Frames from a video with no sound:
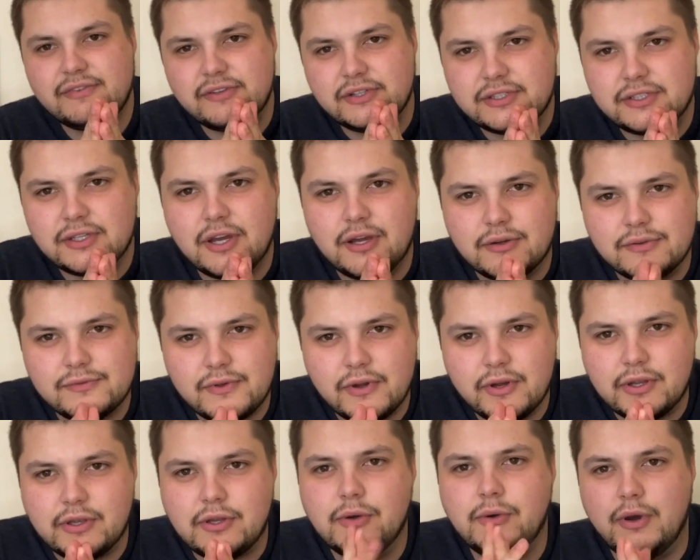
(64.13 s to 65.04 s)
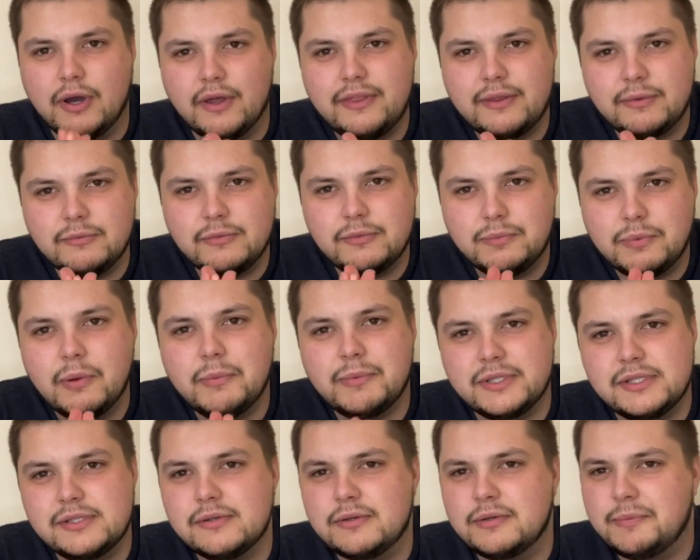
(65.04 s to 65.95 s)
dial is very cool. I think we'll probably
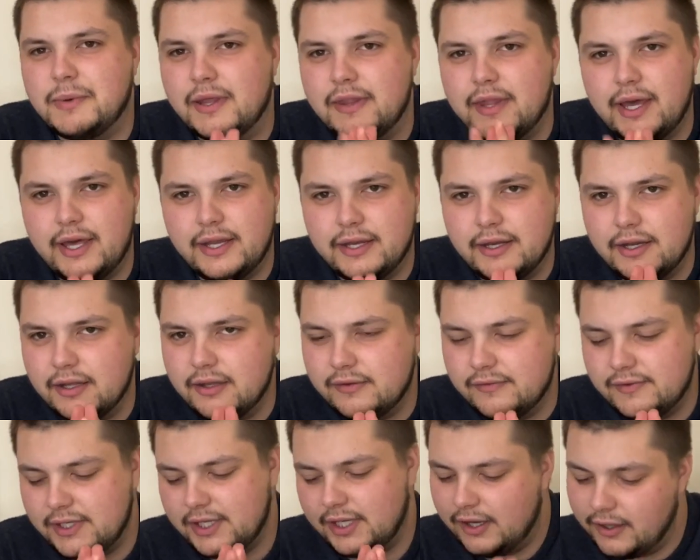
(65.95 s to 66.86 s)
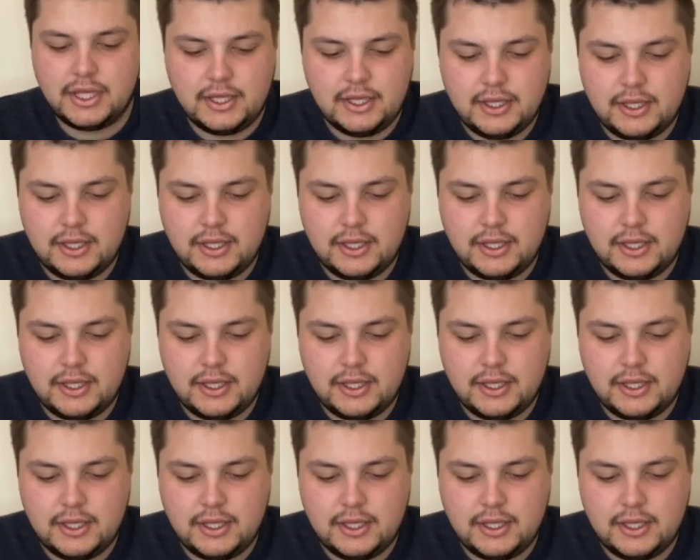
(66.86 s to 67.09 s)
talk about that in another video.